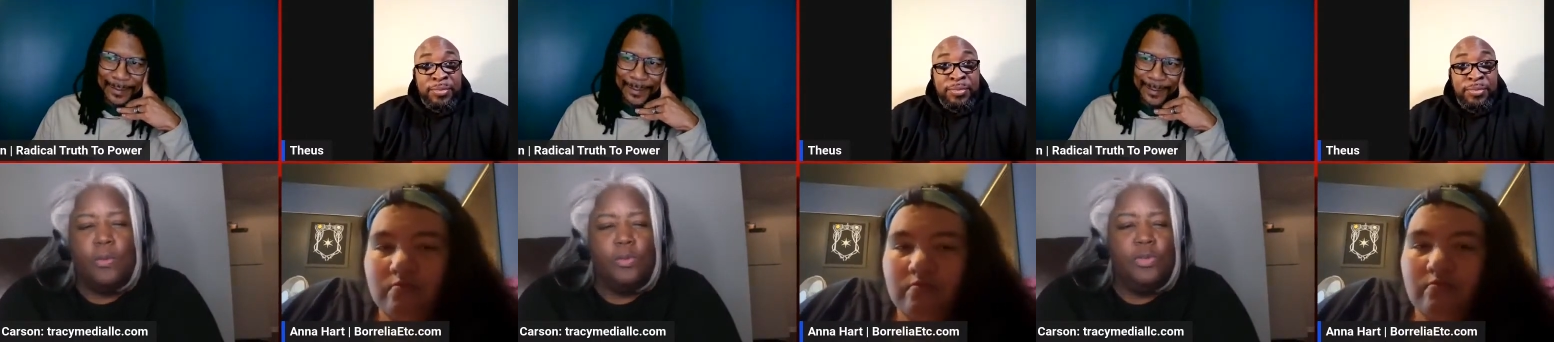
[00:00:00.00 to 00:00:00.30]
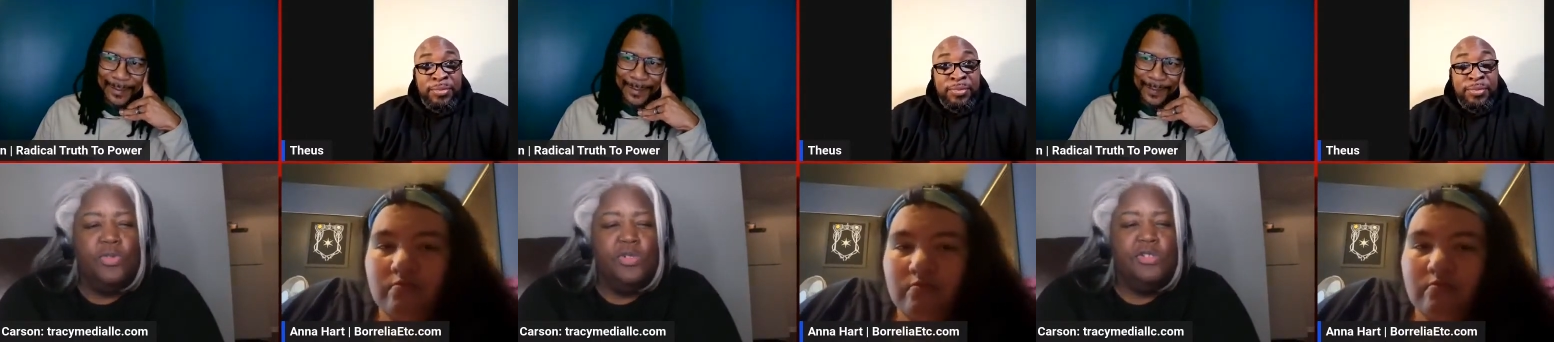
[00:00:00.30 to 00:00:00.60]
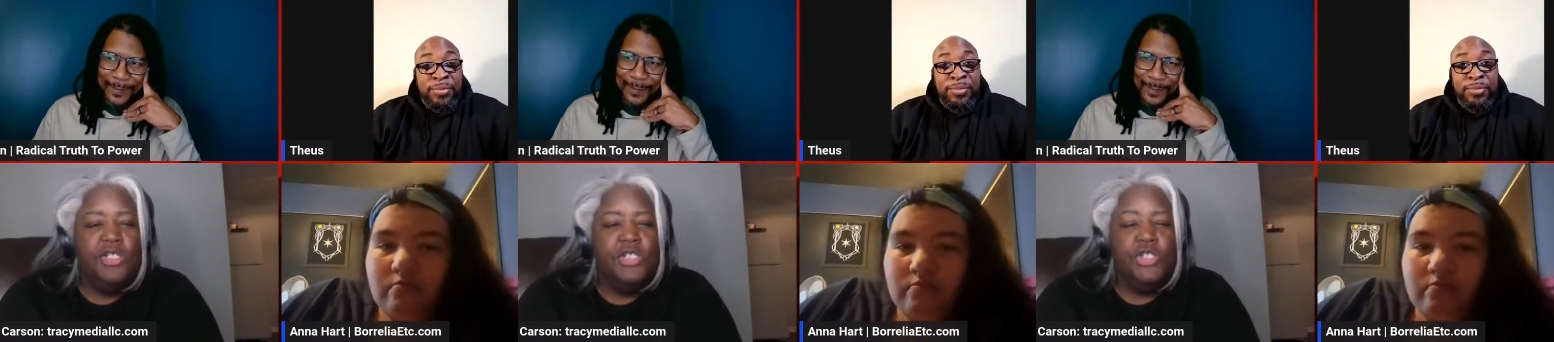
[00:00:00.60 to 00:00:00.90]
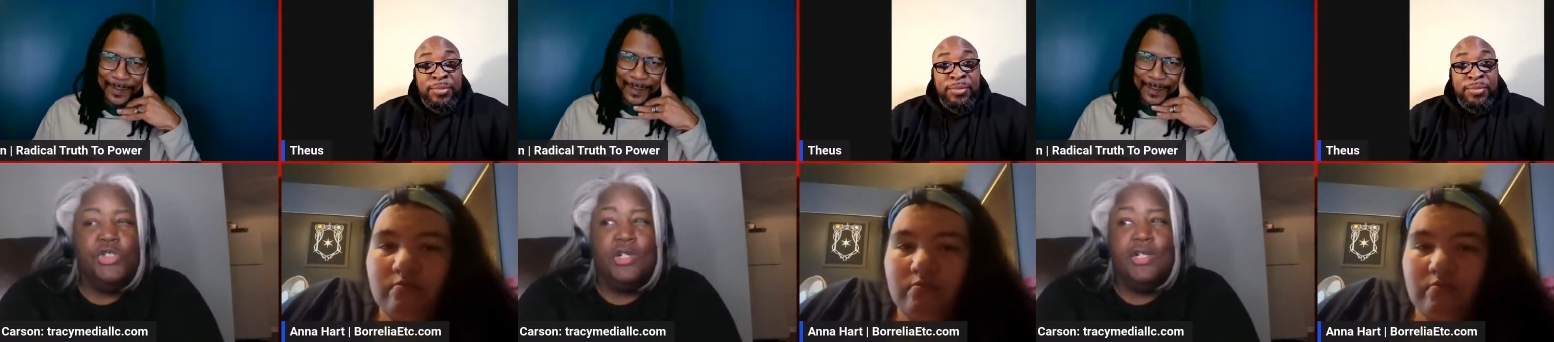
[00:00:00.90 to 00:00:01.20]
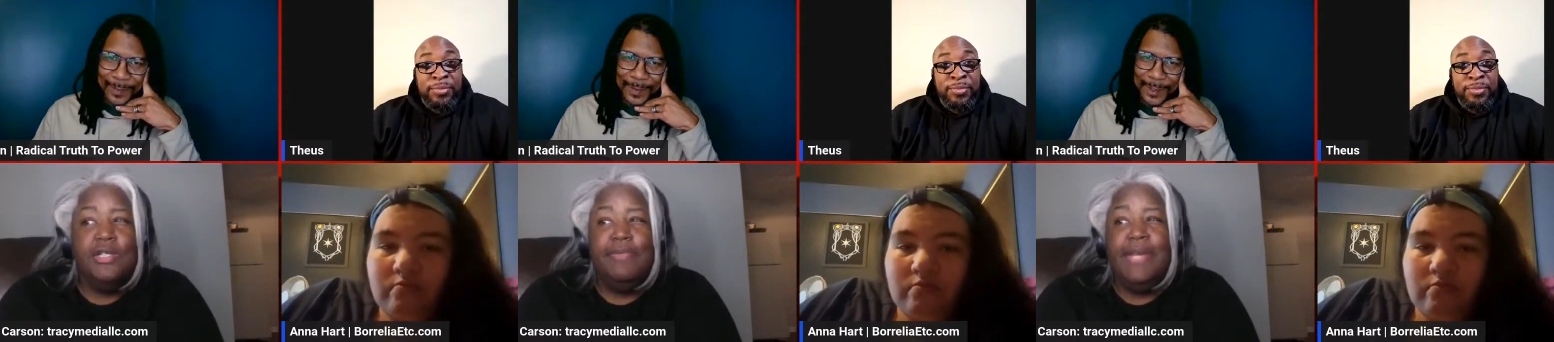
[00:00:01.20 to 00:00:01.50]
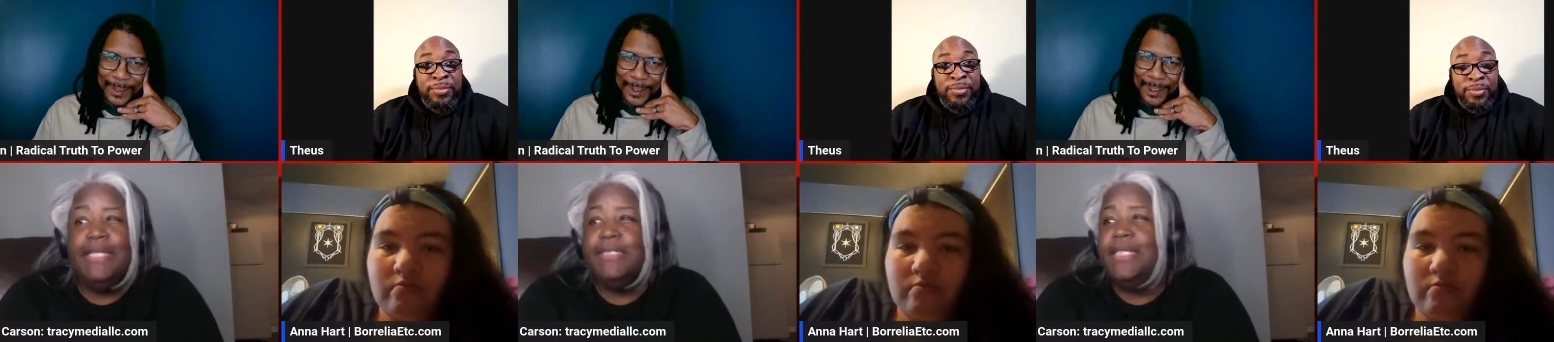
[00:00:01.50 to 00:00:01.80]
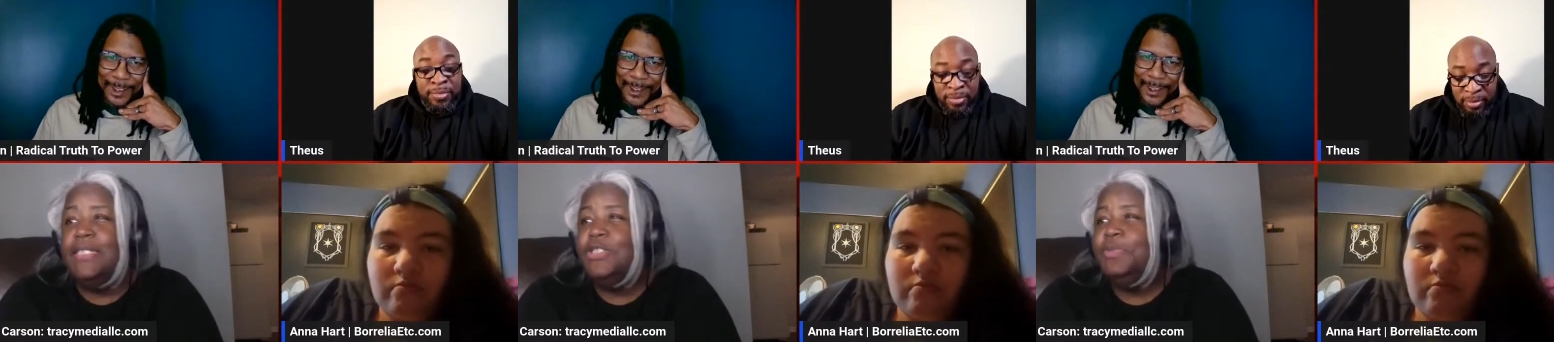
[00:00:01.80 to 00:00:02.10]
Speaker 1: You know, this is starting to make
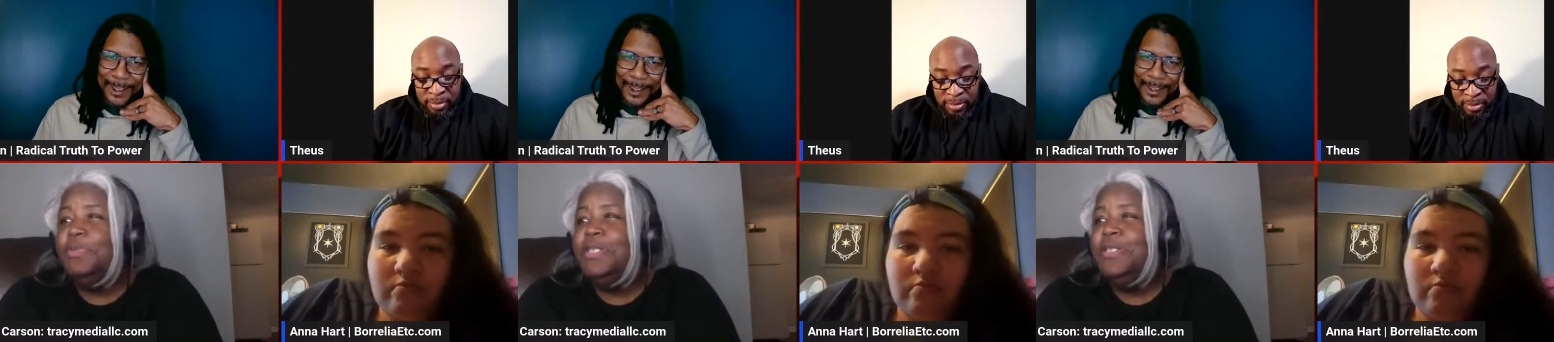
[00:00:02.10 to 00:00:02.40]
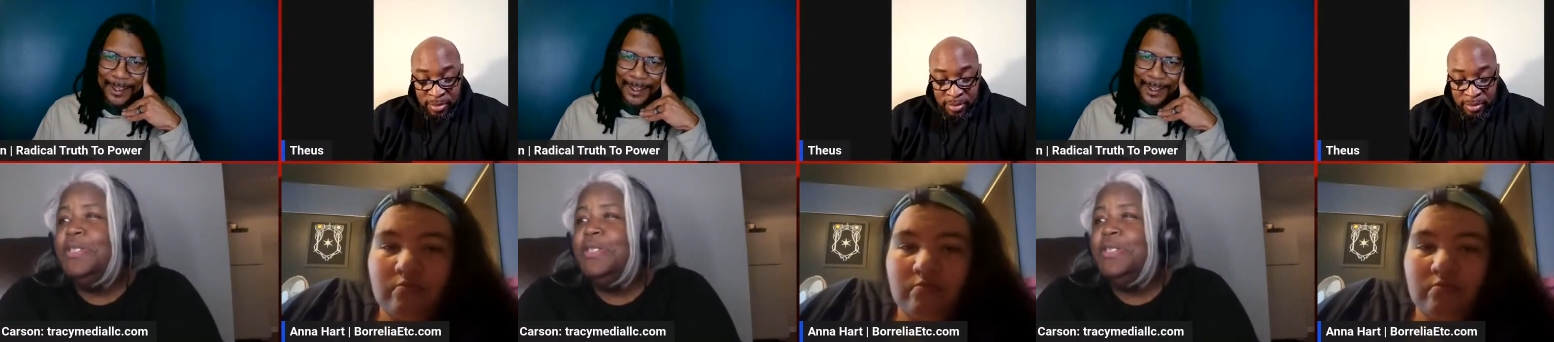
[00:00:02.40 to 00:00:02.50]
sense to me.